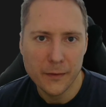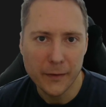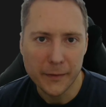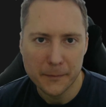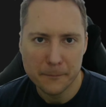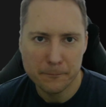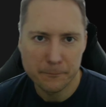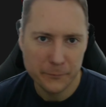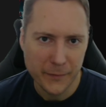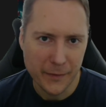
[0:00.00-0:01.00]
Like,
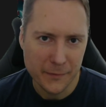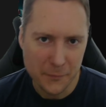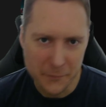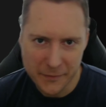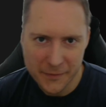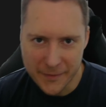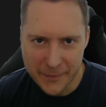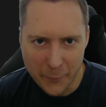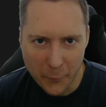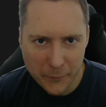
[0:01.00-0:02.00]
that's obviously a
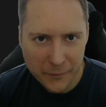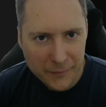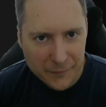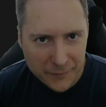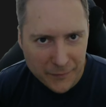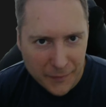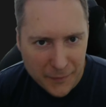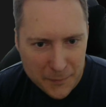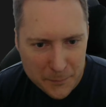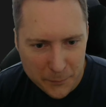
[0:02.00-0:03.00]
dog,
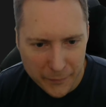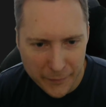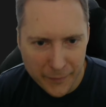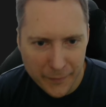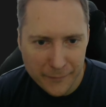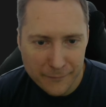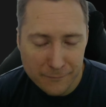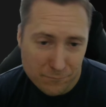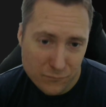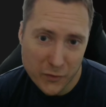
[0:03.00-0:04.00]
but
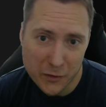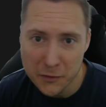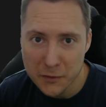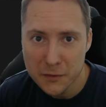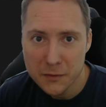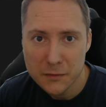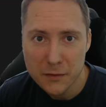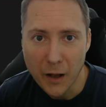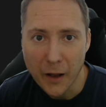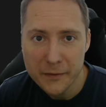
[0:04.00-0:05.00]
that's good.
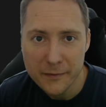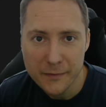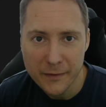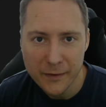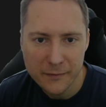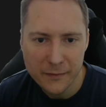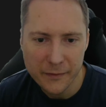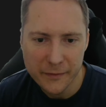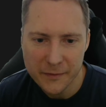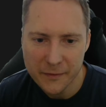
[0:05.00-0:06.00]
I'd use that.
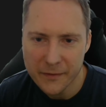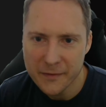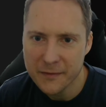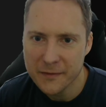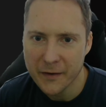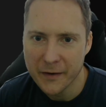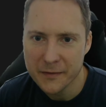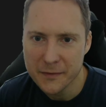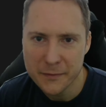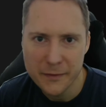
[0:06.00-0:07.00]
The generation's not
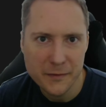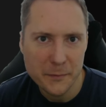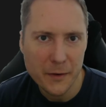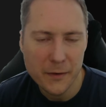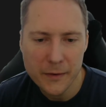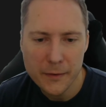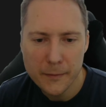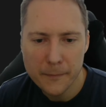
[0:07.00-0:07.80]
actually finished, apparently.